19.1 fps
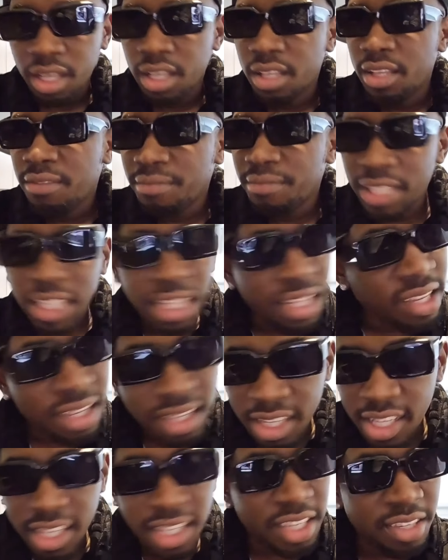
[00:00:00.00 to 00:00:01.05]
Me not
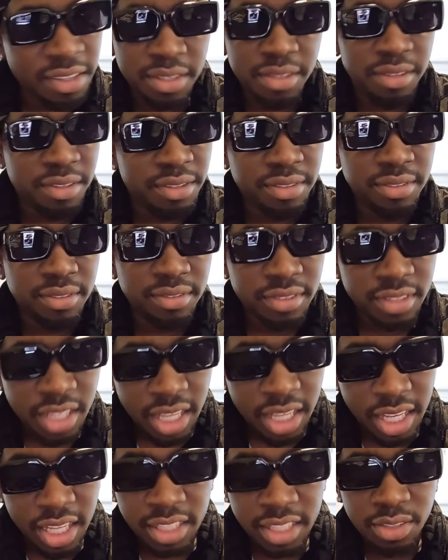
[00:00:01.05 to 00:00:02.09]
argue with him.
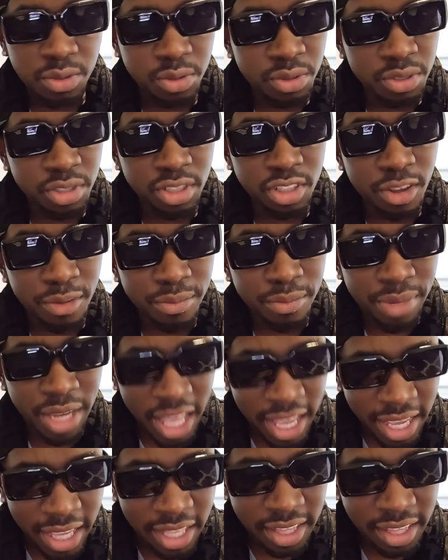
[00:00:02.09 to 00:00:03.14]
Cause uno not
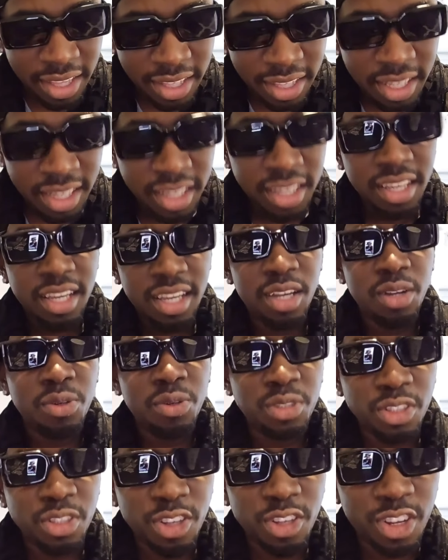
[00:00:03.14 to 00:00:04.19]
blind and
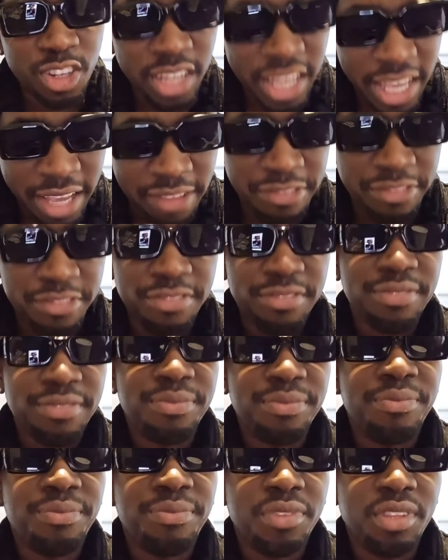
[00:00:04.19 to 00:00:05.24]
uno not deaf.
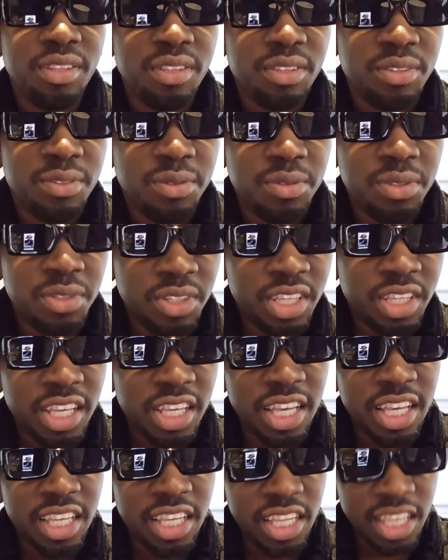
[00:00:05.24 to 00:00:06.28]
Uno
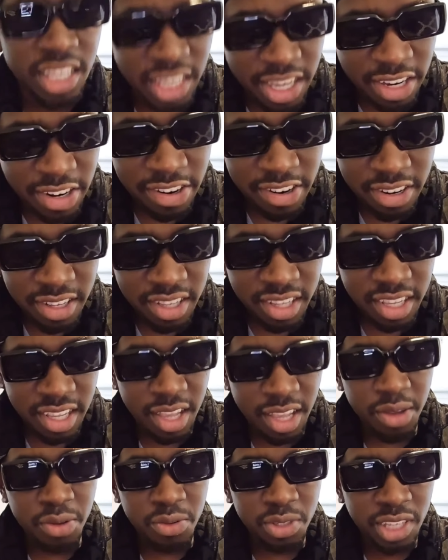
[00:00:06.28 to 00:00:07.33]
can't hear
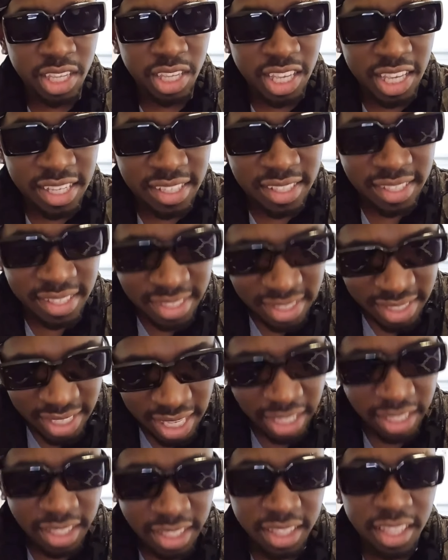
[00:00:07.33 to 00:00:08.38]
and uno can't
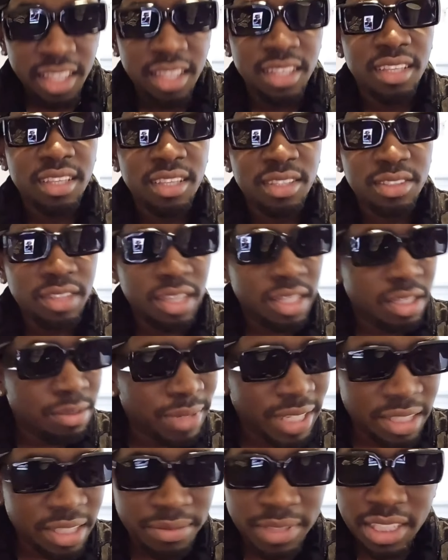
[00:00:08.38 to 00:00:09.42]
see. So
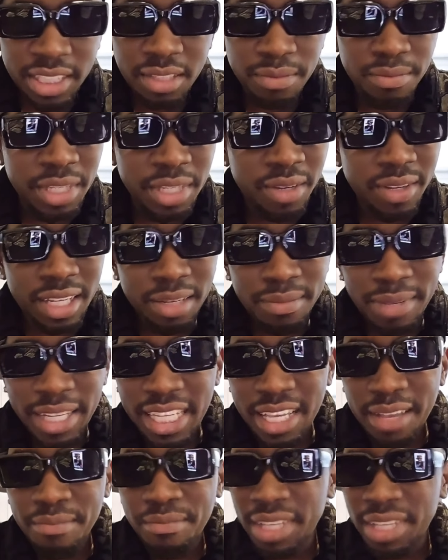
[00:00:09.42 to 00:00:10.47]
anybody miss it, me now want nobody
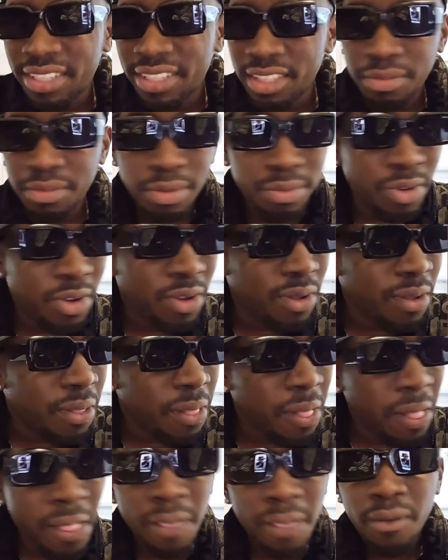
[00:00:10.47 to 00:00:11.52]
to message me about,
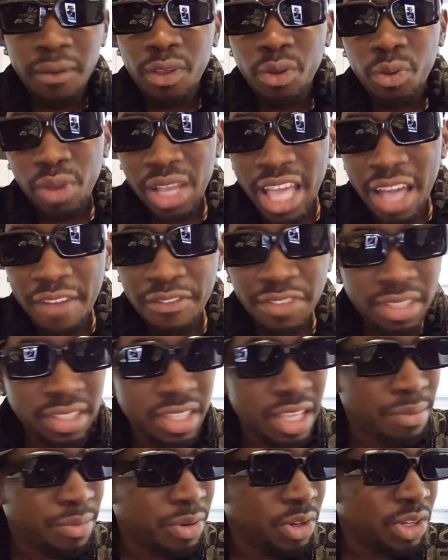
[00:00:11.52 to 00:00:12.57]
oh, what you have to say
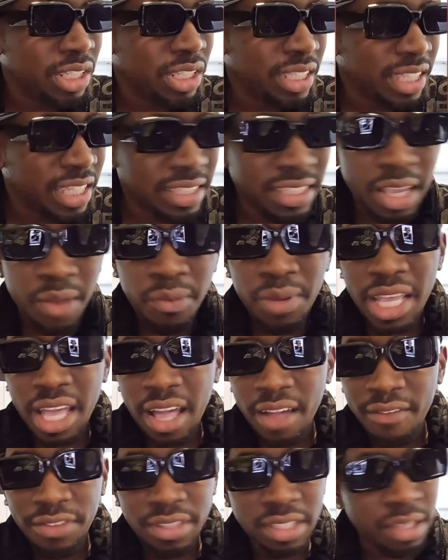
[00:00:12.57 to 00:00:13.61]
about this and what you
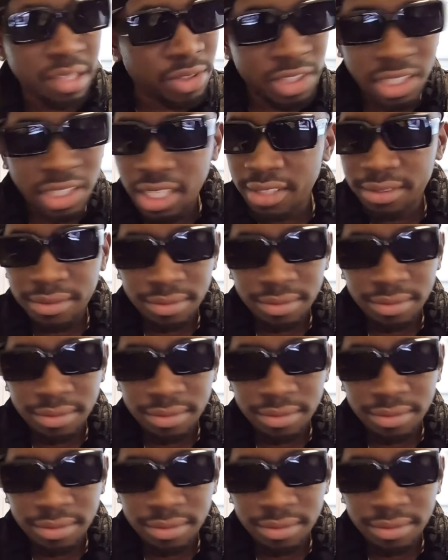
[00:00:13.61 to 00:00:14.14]
have to say about that?